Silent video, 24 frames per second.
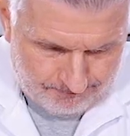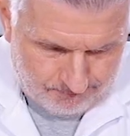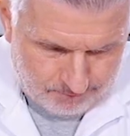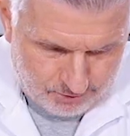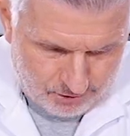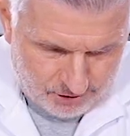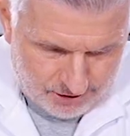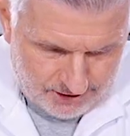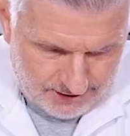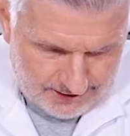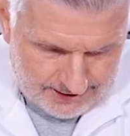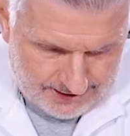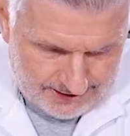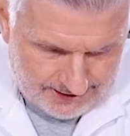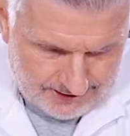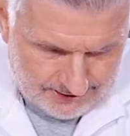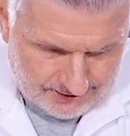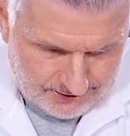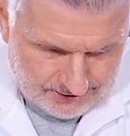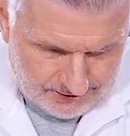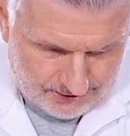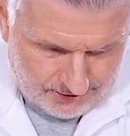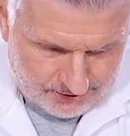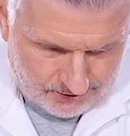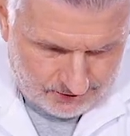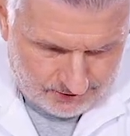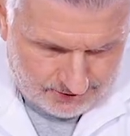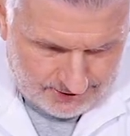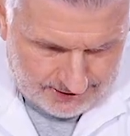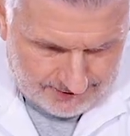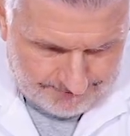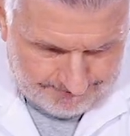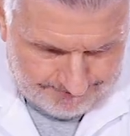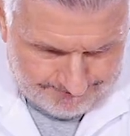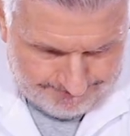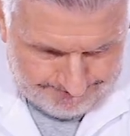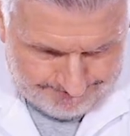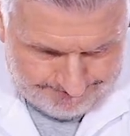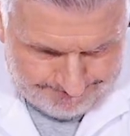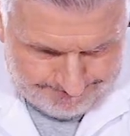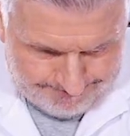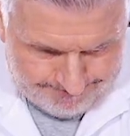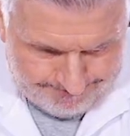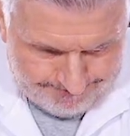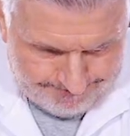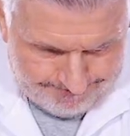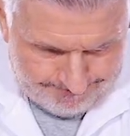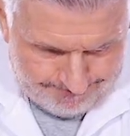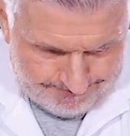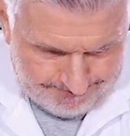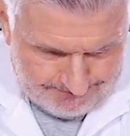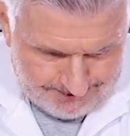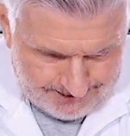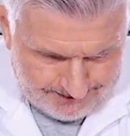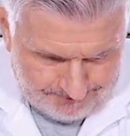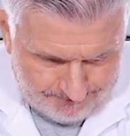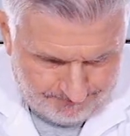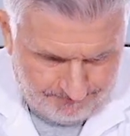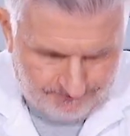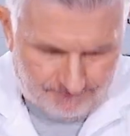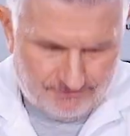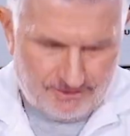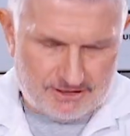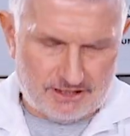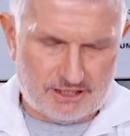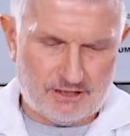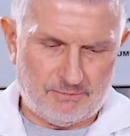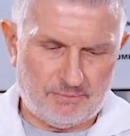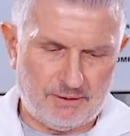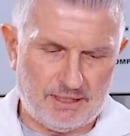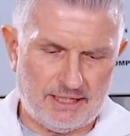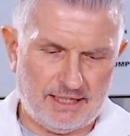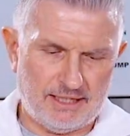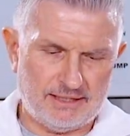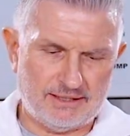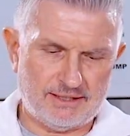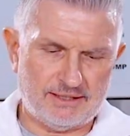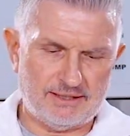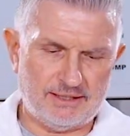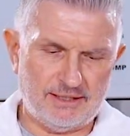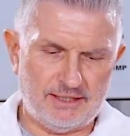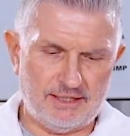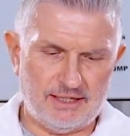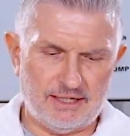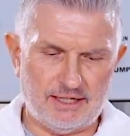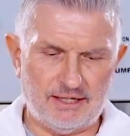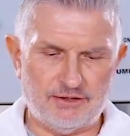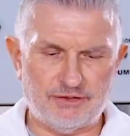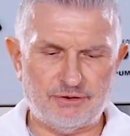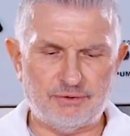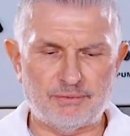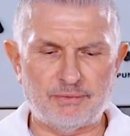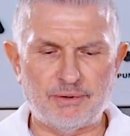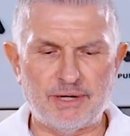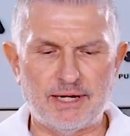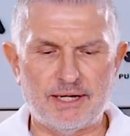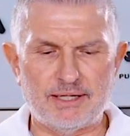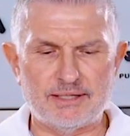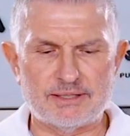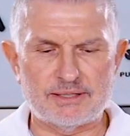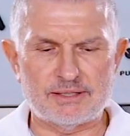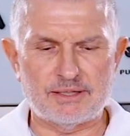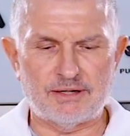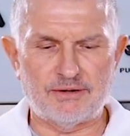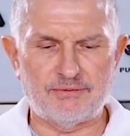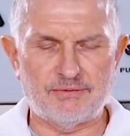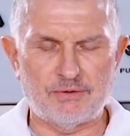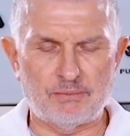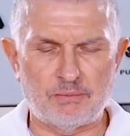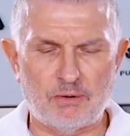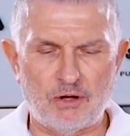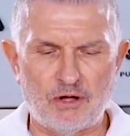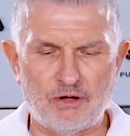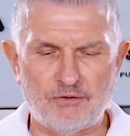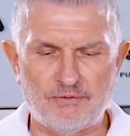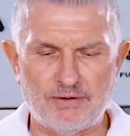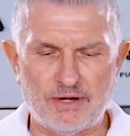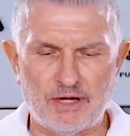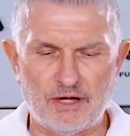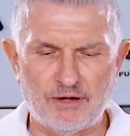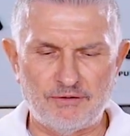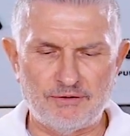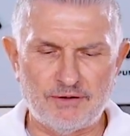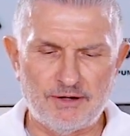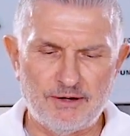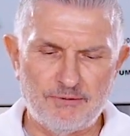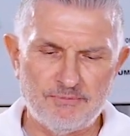push it in there so that it fits up against the threads of the ball valve.